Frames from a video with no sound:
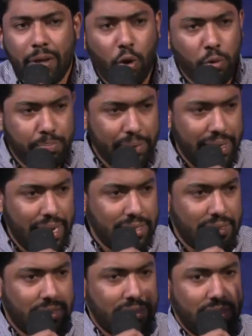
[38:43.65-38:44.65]

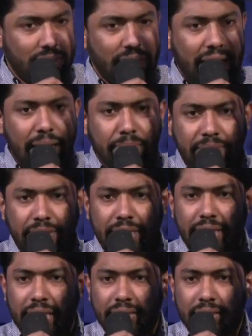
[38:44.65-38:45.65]
openness,
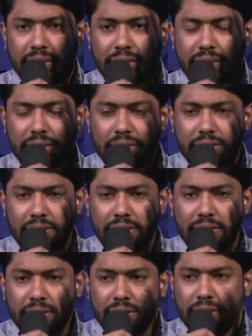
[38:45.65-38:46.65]
emptiness.
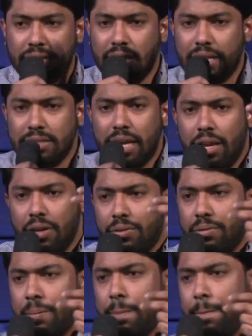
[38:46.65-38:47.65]
I'll tell you,
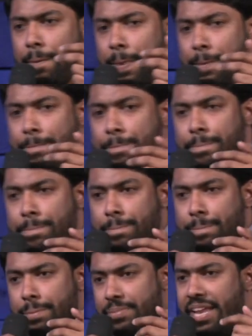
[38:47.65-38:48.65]

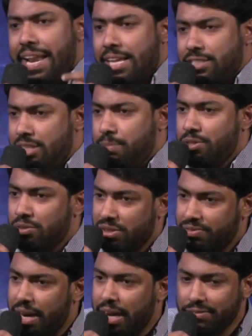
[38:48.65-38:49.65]
the next step to
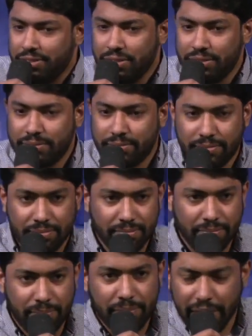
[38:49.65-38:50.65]
revival
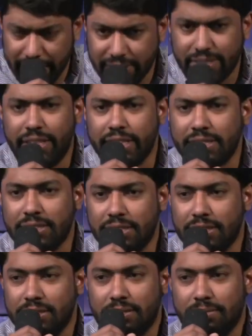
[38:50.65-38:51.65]
is
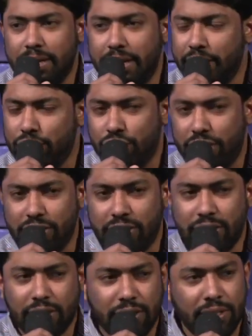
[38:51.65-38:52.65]
this, my dear
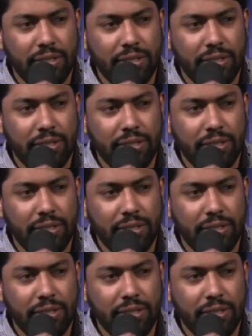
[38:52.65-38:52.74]
church